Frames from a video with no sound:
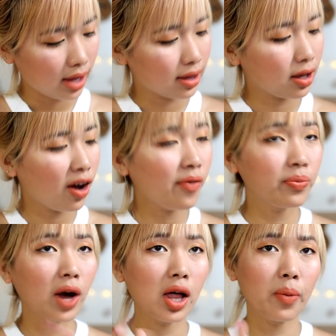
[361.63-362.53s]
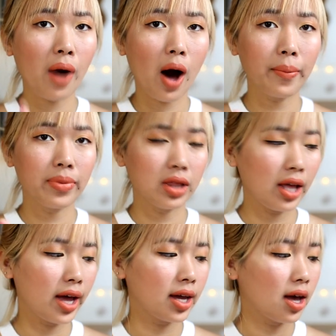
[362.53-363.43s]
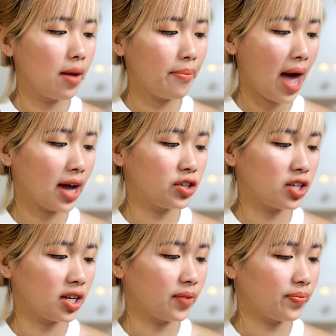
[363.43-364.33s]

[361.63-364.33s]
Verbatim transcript: I love Colourpop like packaging.